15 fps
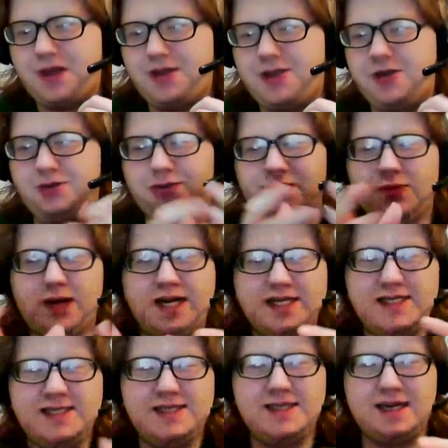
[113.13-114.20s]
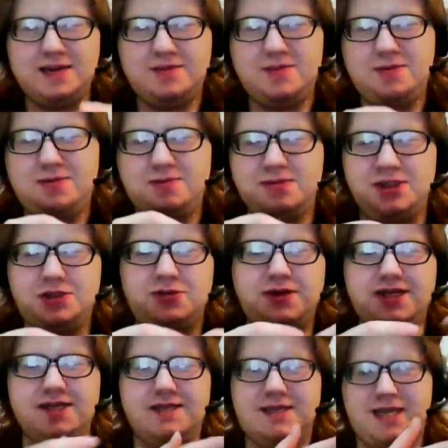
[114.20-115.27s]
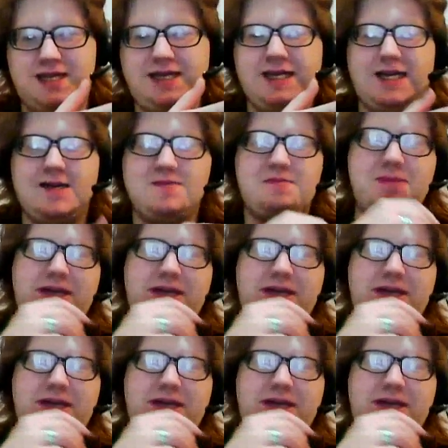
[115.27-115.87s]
to rest up between standing up,